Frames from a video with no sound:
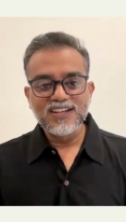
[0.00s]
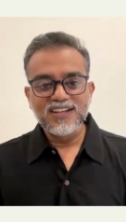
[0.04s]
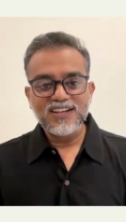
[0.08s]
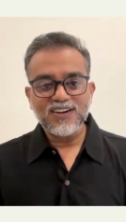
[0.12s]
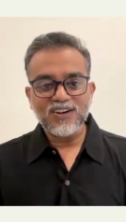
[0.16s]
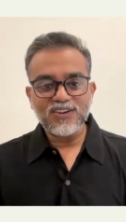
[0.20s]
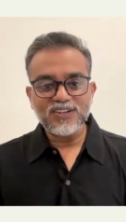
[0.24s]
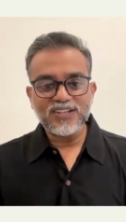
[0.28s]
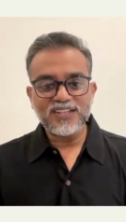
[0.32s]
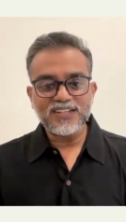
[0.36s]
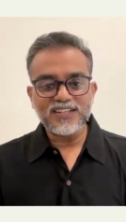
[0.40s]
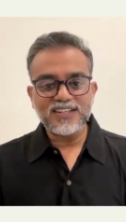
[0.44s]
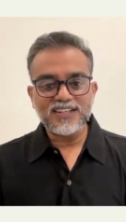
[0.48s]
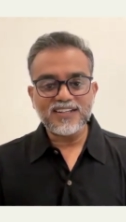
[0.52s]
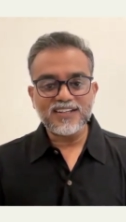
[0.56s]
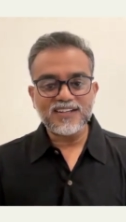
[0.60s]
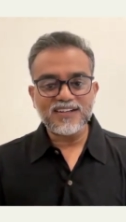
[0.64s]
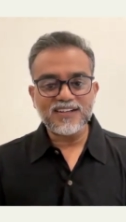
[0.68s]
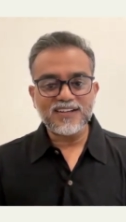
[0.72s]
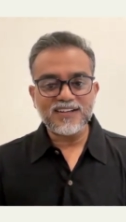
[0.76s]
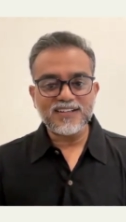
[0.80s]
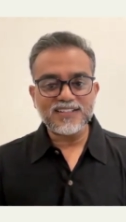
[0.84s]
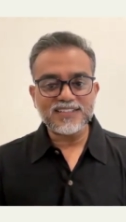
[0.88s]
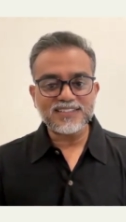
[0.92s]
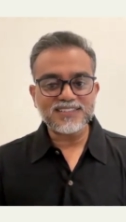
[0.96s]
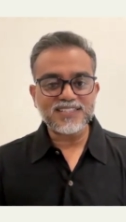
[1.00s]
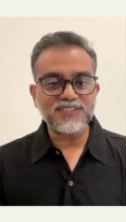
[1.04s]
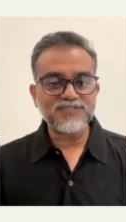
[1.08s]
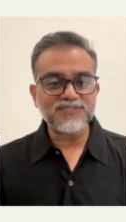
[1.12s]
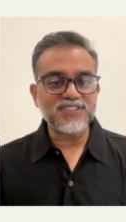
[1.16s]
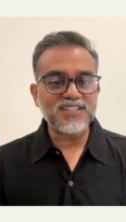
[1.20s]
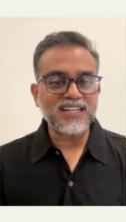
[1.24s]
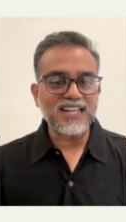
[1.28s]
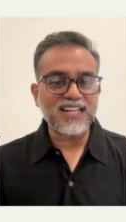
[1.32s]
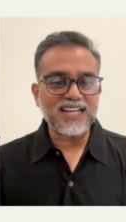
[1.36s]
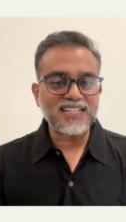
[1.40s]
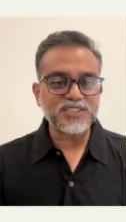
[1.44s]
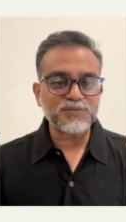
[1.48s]
on uh,
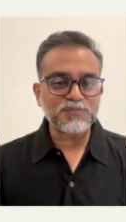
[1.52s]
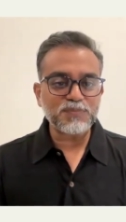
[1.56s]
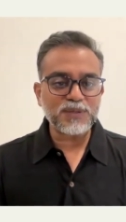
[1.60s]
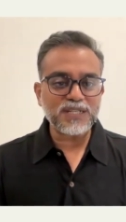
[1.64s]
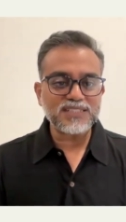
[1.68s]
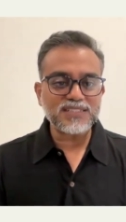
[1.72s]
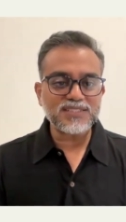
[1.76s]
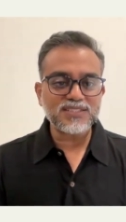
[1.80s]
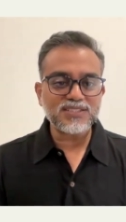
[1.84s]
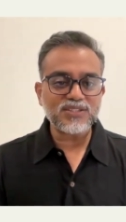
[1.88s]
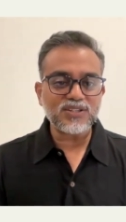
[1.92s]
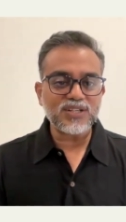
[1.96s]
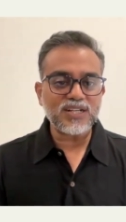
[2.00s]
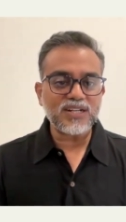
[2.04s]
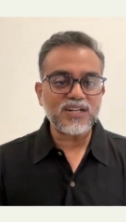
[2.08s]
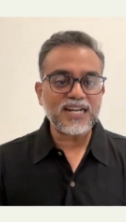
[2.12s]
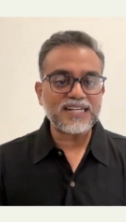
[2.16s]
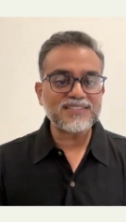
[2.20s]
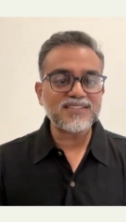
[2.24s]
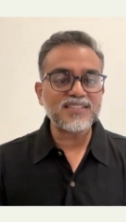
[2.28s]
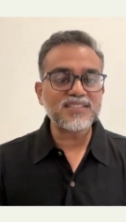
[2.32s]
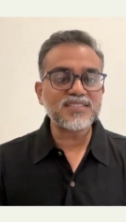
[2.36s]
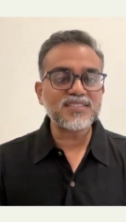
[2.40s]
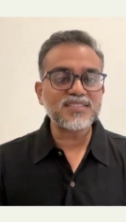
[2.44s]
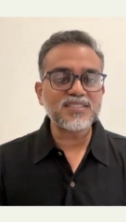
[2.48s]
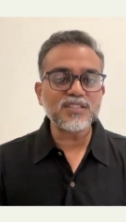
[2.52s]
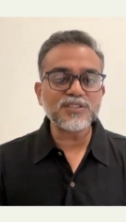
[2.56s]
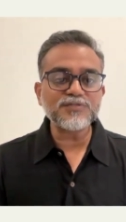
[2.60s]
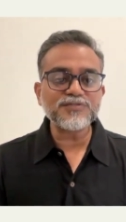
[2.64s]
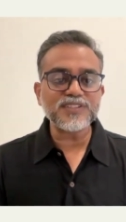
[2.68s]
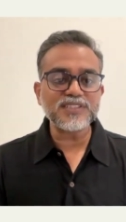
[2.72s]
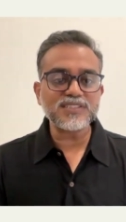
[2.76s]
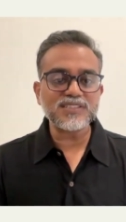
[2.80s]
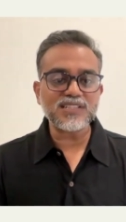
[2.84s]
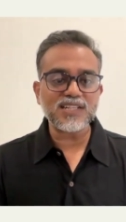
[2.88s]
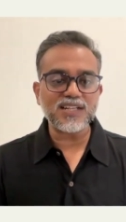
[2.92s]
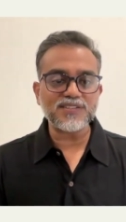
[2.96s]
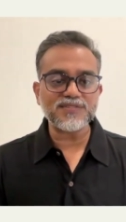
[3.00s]
several aspects uh, at the
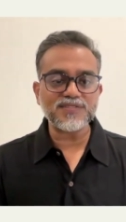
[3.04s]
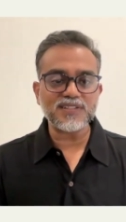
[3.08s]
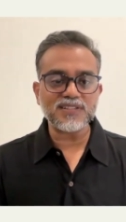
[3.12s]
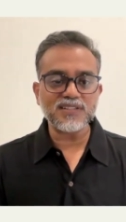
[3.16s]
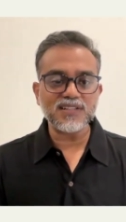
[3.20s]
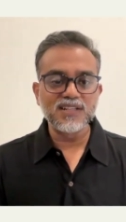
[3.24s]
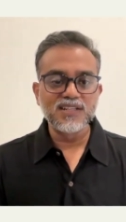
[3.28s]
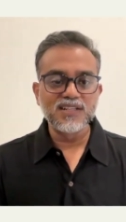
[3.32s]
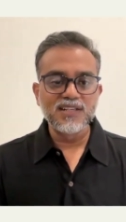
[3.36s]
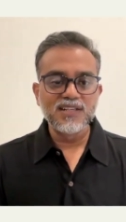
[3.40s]
surface level.